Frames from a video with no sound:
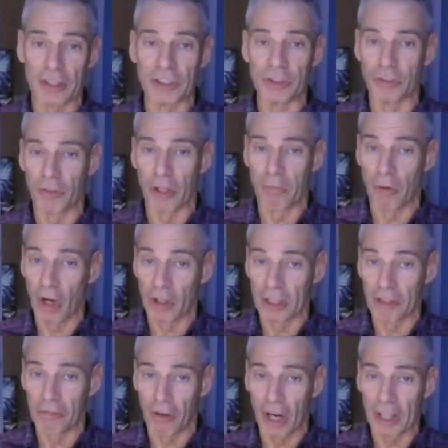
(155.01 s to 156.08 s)
It's used very
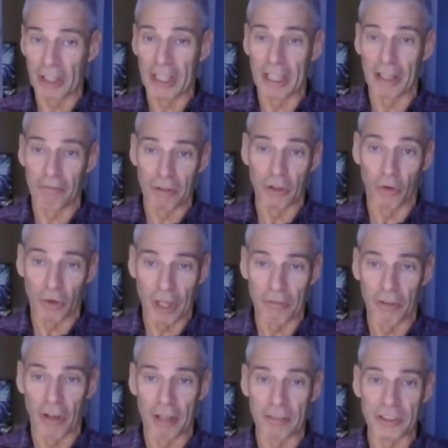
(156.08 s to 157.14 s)
broadly for ID if you don't
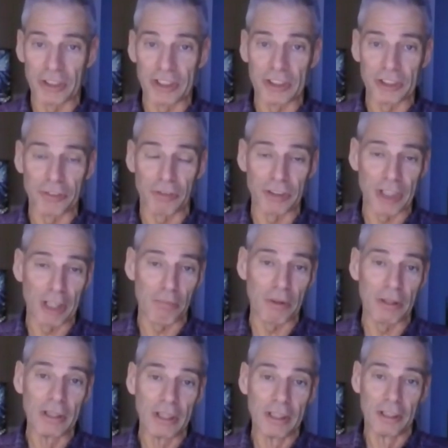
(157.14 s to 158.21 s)
have a driver's license, for
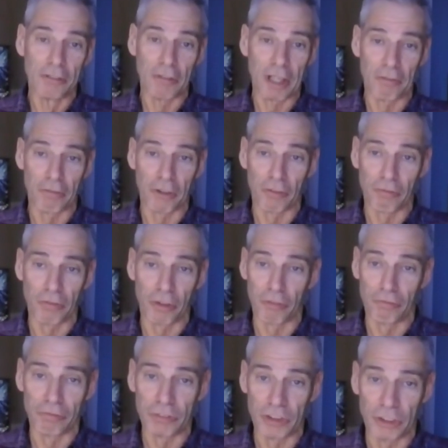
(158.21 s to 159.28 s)
example, and for,
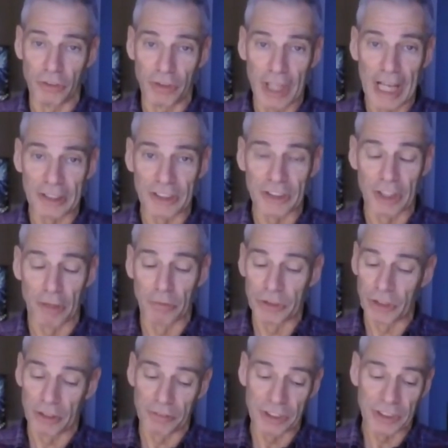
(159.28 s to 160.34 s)
for to access
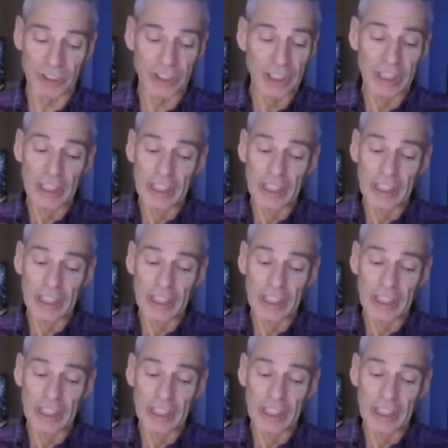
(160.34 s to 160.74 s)
government services.